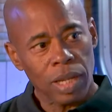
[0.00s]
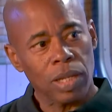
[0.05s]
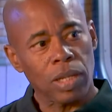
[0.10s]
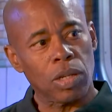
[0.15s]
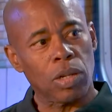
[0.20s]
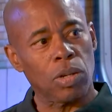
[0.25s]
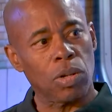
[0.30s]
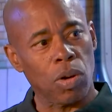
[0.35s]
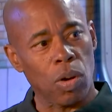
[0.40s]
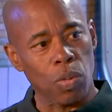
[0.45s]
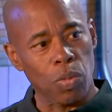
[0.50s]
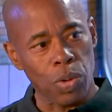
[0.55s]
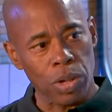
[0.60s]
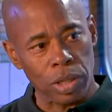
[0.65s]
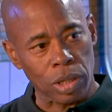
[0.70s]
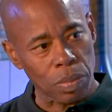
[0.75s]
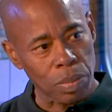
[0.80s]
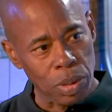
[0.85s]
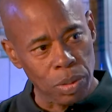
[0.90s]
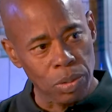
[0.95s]
You know, when
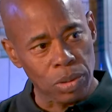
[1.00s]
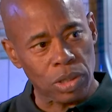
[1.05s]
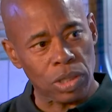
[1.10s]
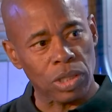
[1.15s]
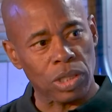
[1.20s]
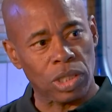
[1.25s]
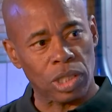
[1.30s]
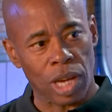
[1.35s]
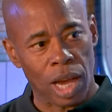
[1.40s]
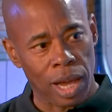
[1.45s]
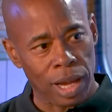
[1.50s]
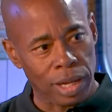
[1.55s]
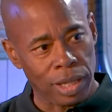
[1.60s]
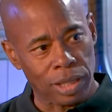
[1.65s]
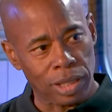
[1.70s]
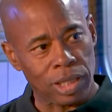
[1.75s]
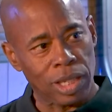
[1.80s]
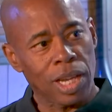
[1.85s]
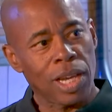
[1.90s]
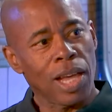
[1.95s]
communities
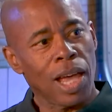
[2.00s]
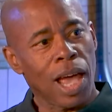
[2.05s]
change